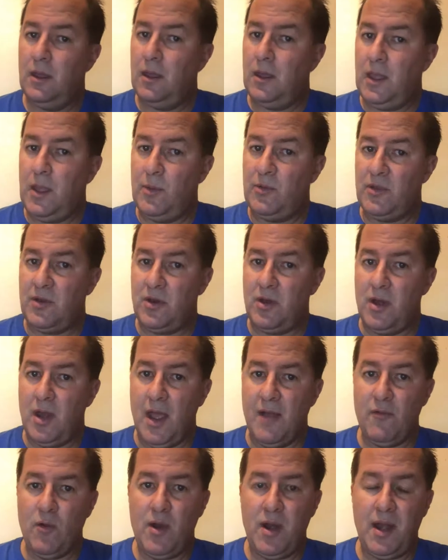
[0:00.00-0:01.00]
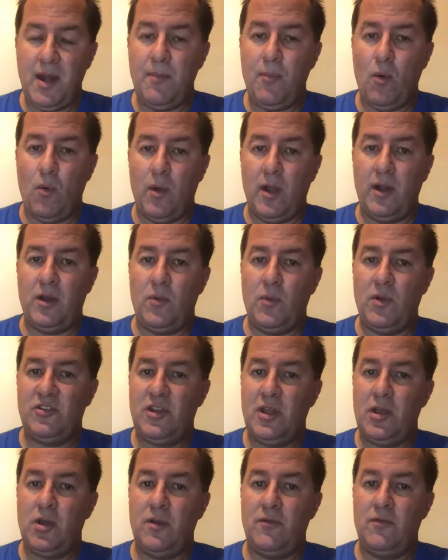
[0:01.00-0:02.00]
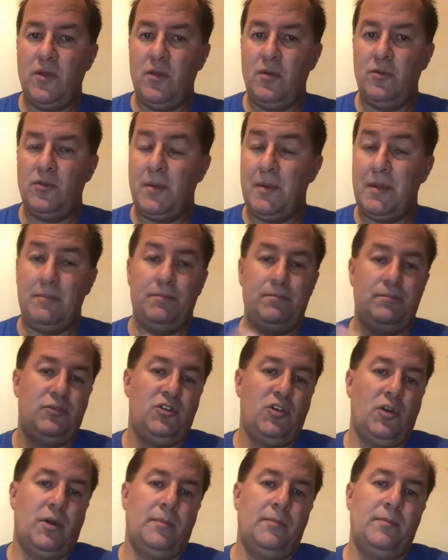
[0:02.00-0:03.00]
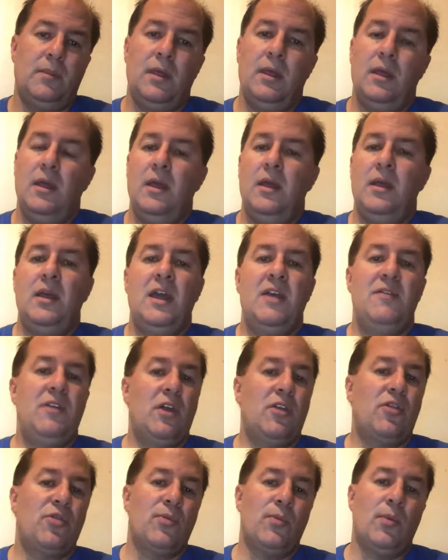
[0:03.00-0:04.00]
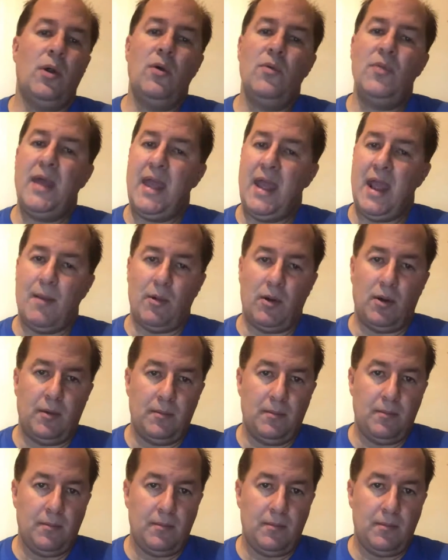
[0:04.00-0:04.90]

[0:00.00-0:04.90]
He was never at any point in which he could have used, sure, if he had thrown the hammer,